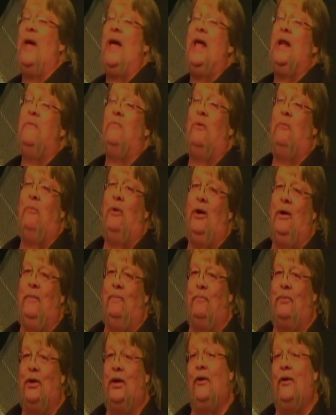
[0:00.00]
animal blood
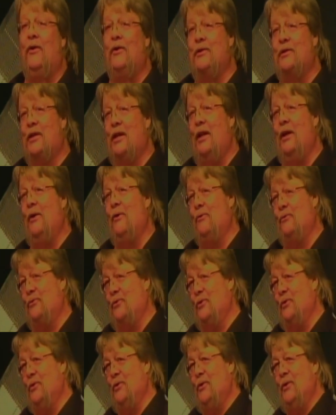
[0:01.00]
and put on his
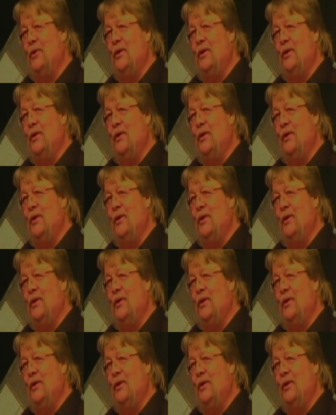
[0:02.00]
clothes.